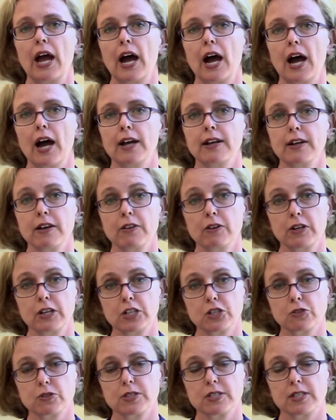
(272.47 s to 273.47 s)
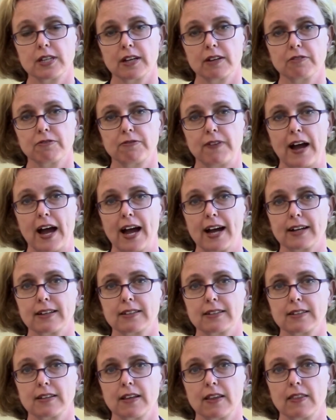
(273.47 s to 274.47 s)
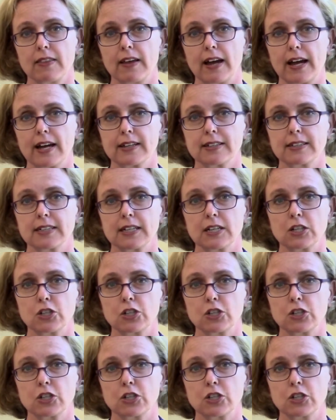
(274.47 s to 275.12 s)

Another interesting fact that